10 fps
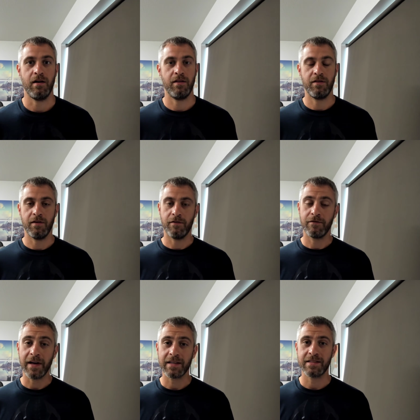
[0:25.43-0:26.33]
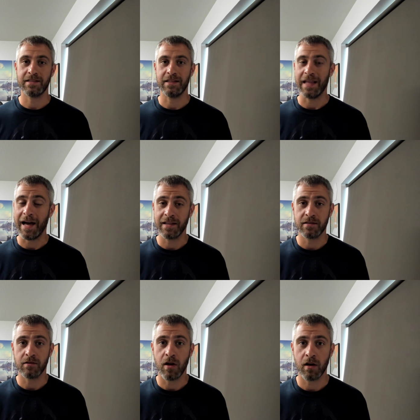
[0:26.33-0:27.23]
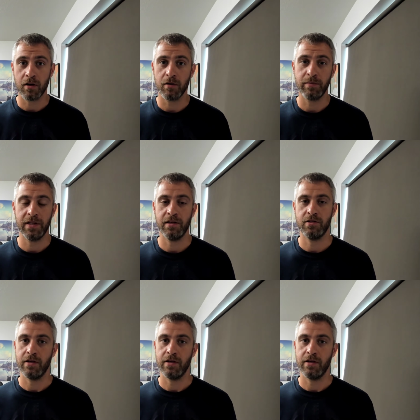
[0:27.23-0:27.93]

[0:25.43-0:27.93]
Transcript: The effects last longer because